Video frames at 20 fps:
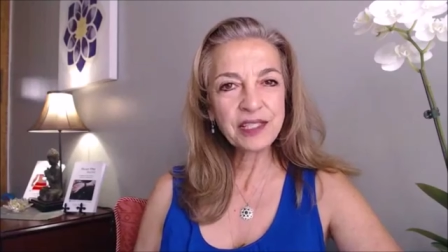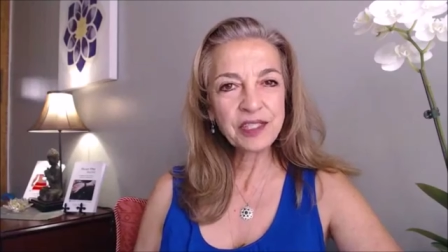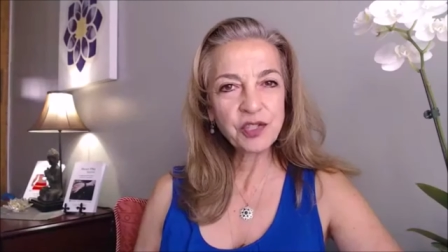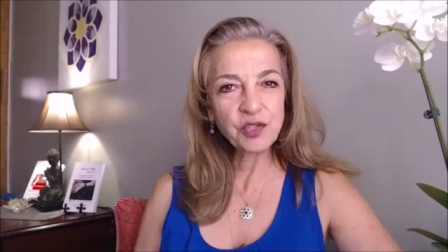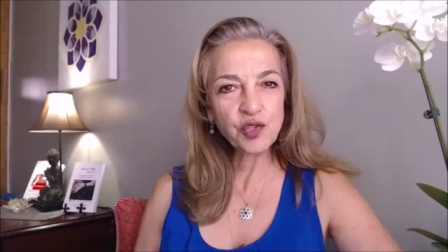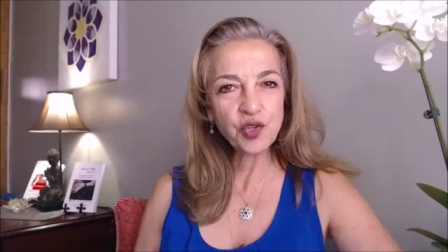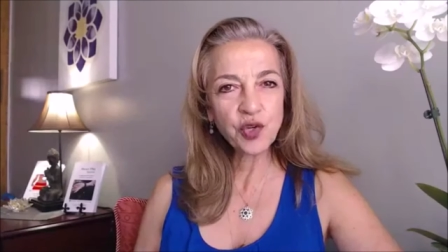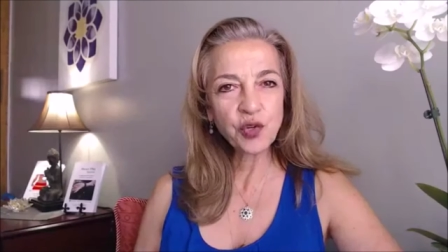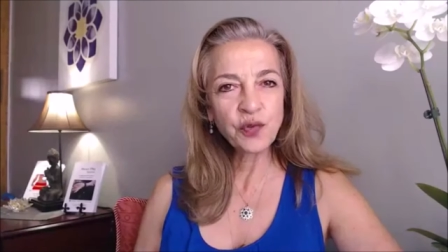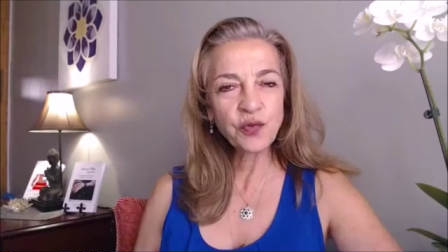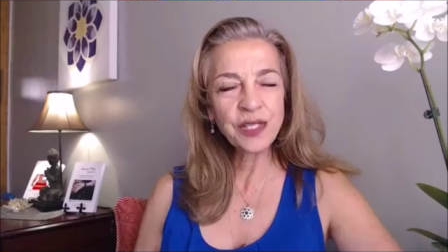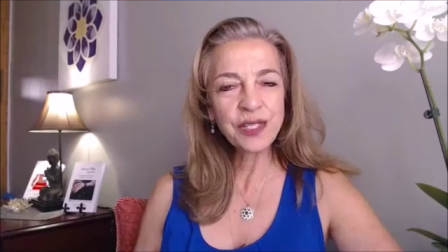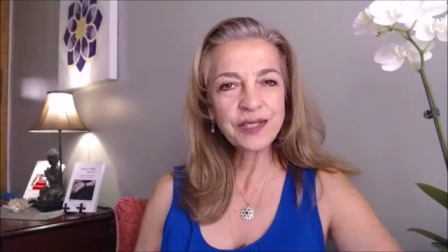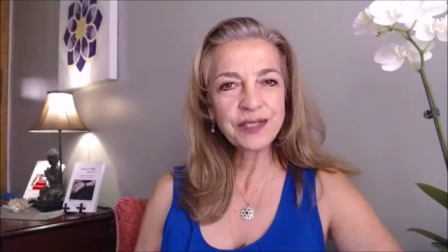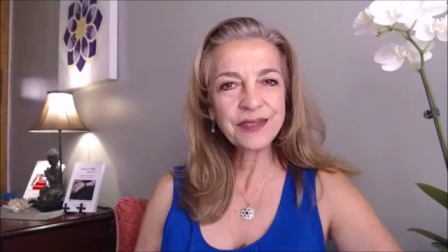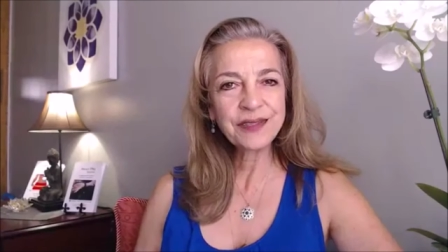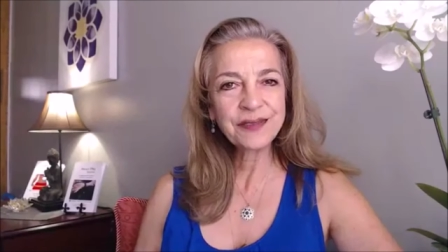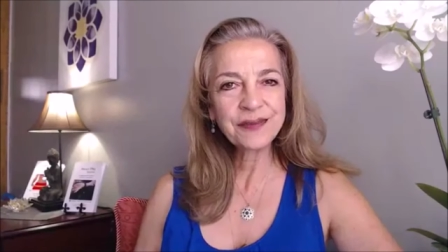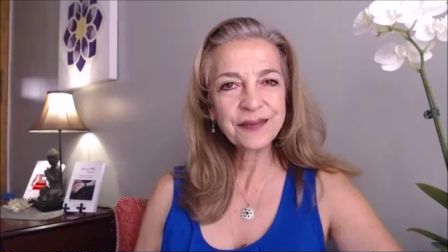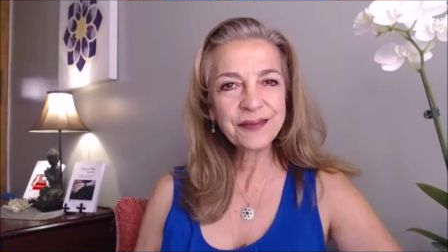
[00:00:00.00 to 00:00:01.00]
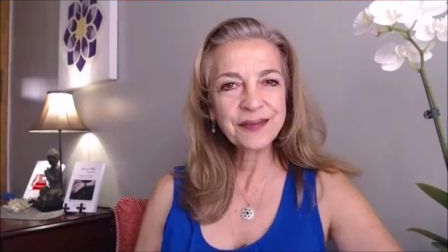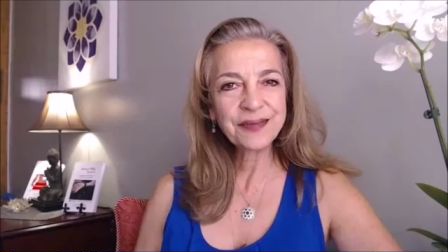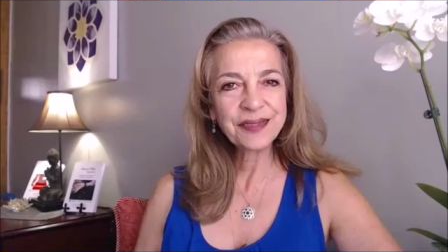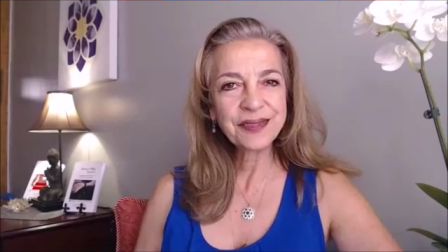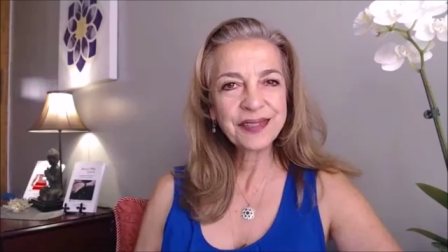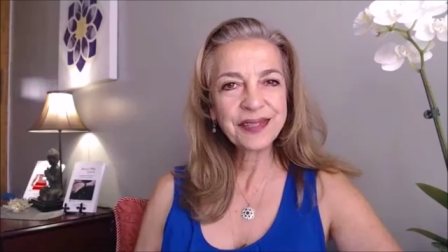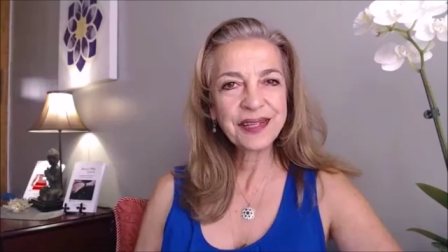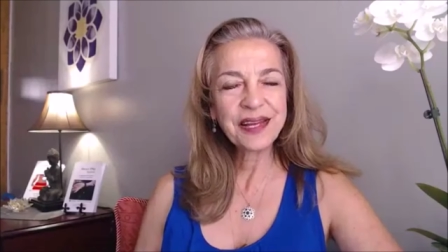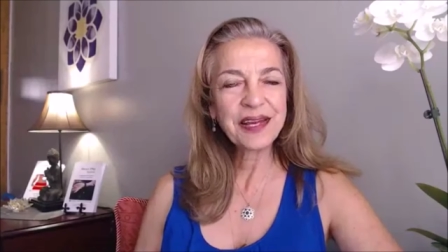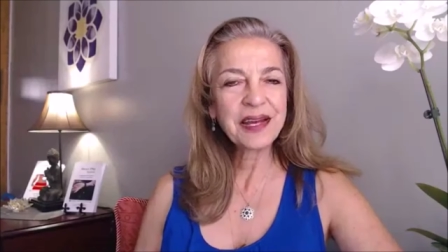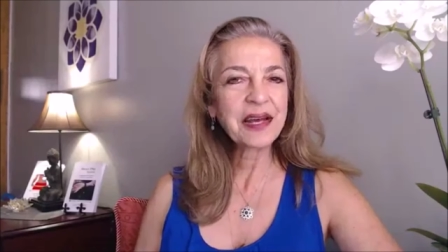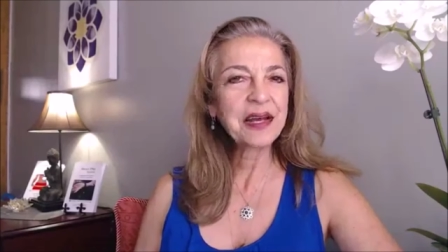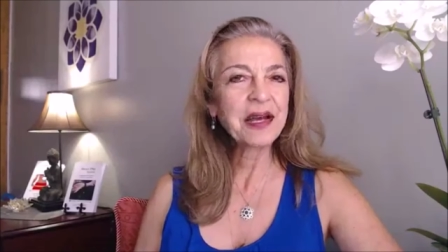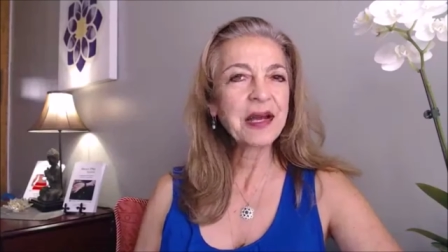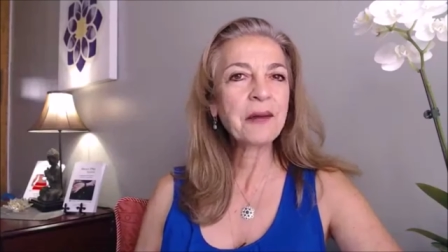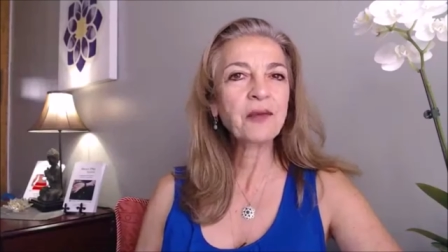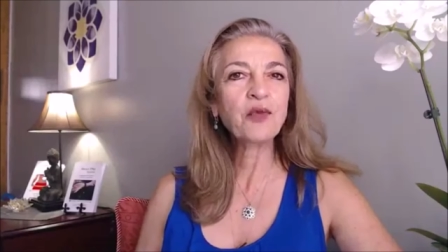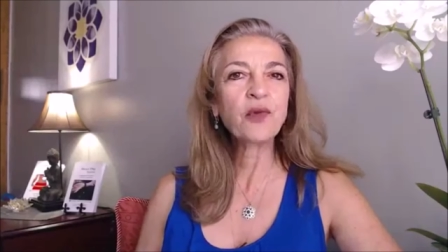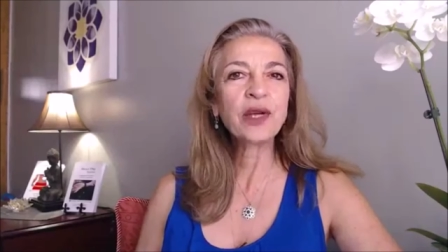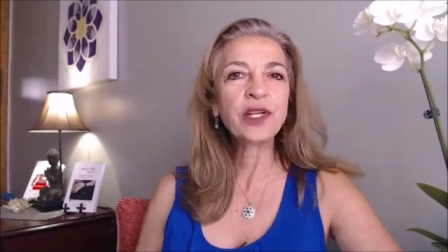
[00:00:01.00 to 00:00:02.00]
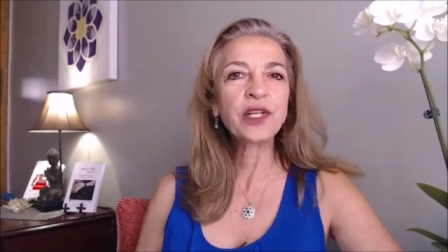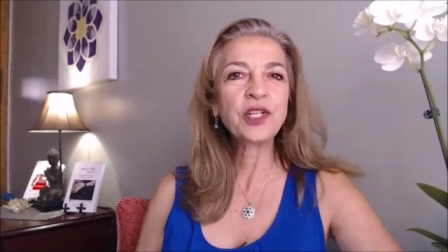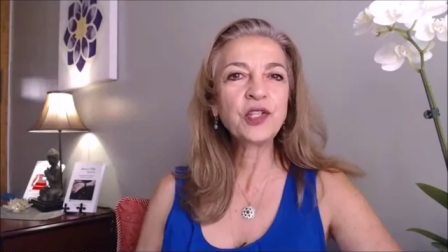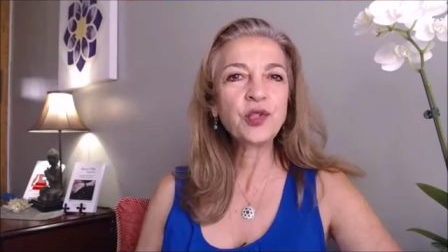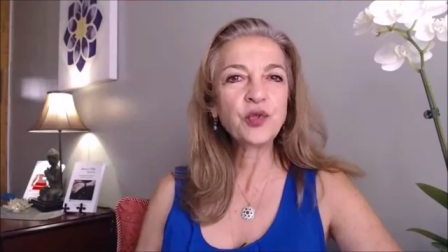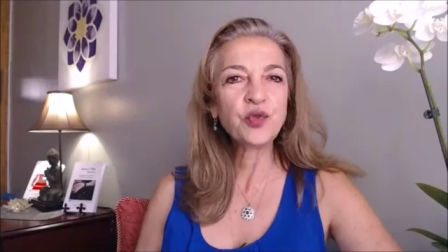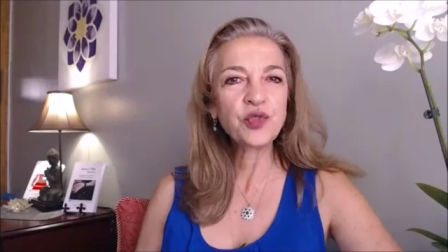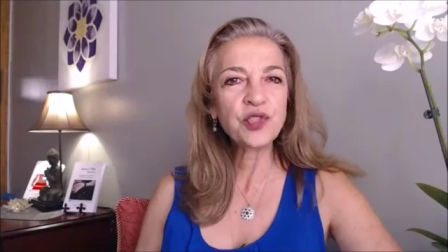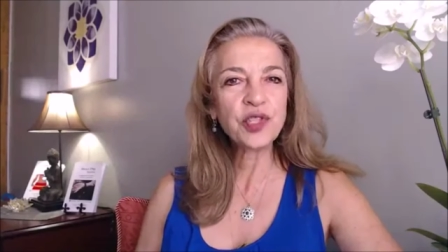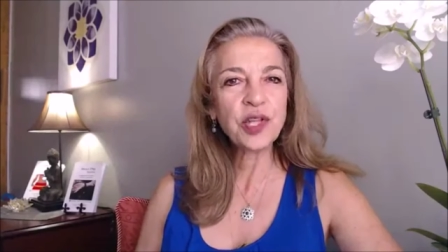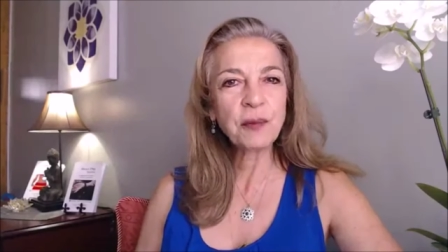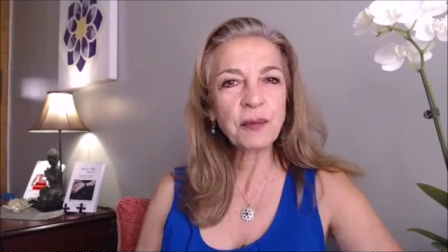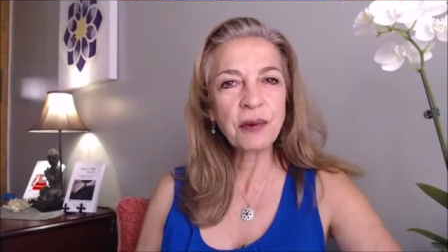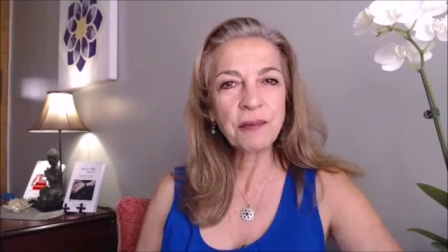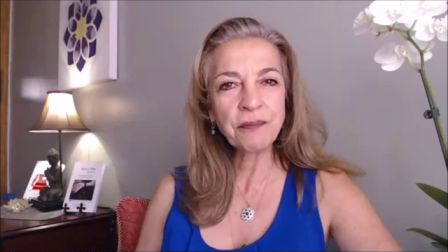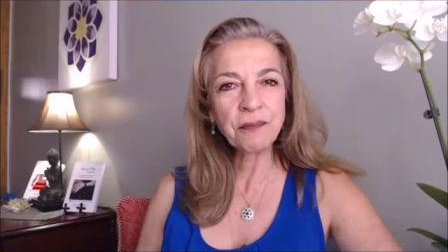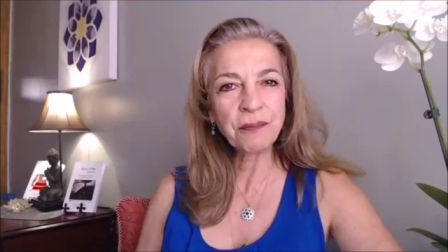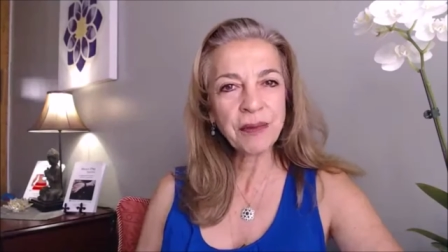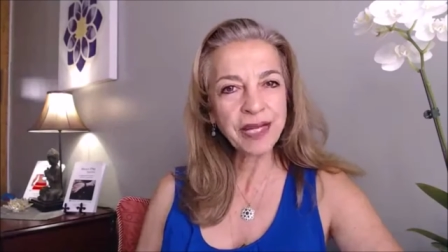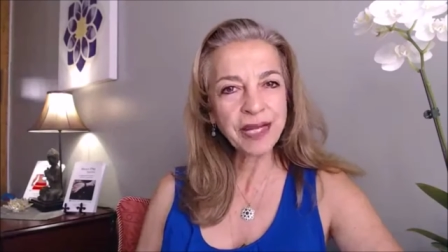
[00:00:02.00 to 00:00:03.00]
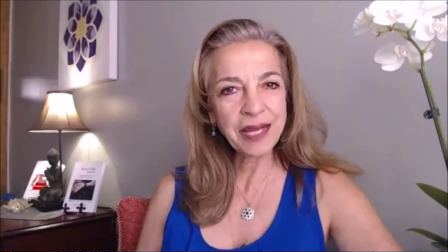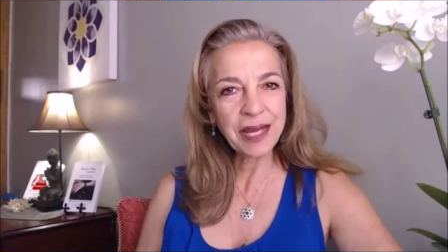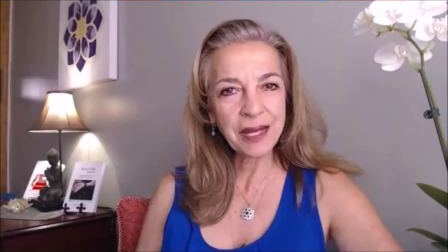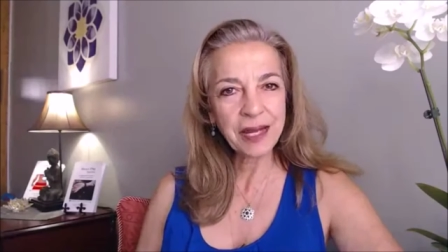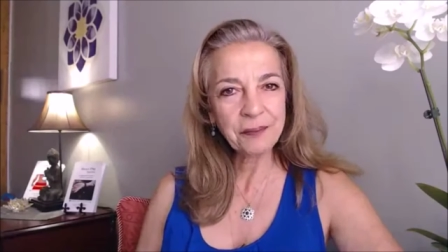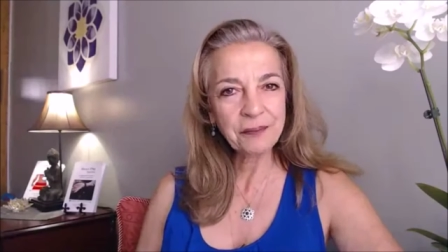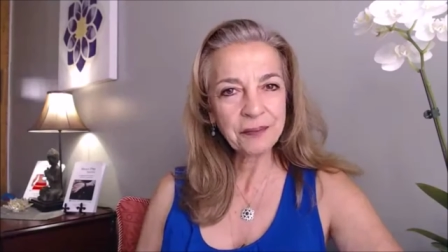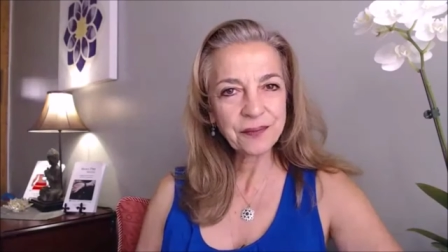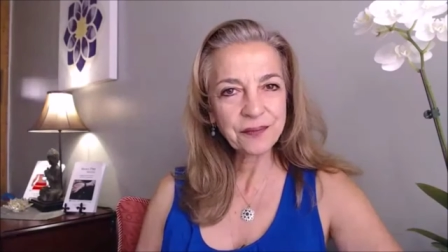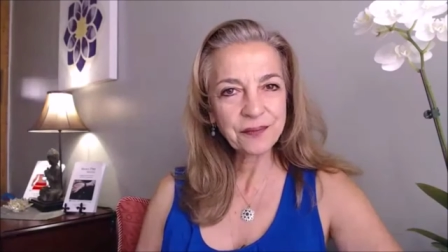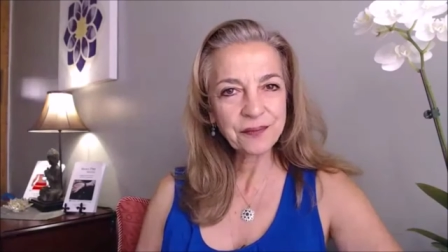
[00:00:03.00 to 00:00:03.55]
deserve it and I am ready to step up my game.